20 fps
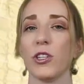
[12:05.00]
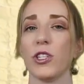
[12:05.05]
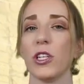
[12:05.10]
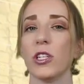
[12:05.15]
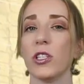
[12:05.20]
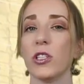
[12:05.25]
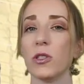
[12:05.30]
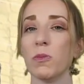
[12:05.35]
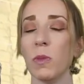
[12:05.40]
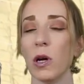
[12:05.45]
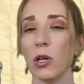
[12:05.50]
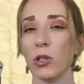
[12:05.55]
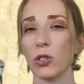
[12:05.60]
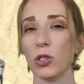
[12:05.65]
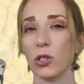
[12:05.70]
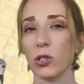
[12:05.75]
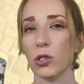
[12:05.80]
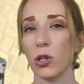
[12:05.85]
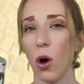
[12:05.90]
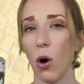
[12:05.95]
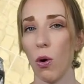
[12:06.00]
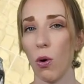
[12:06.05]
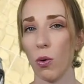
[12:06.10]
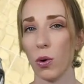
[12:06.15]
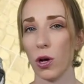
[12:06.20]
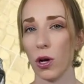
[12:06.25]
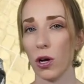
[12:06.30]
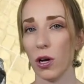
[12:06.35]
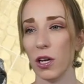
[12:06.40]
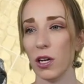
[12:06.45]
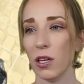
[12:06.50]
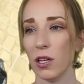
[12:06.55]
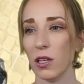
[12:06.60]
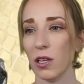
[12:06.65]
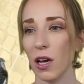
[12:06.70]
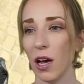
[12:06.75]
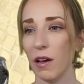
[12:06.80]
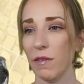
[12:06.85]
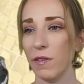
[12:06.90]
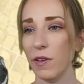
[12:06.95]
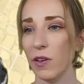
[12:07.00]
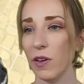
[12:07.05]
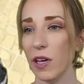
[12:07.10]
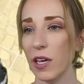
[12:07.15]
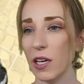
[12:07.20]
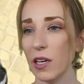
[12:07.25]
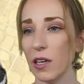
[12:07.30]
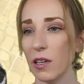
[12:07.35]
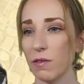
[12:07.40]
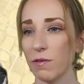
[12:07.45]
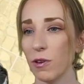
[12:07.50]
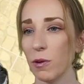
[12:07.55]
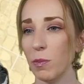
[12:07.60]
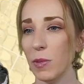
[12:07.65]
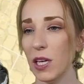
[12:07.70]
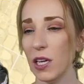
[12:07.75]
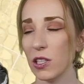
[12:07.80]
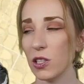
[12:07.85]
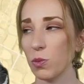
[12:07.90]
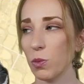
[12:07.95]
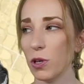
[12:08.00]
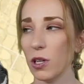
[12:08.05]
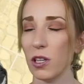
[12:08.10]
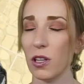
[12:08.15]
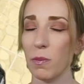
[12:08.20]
it smells so good. I feel like for me, it's one of the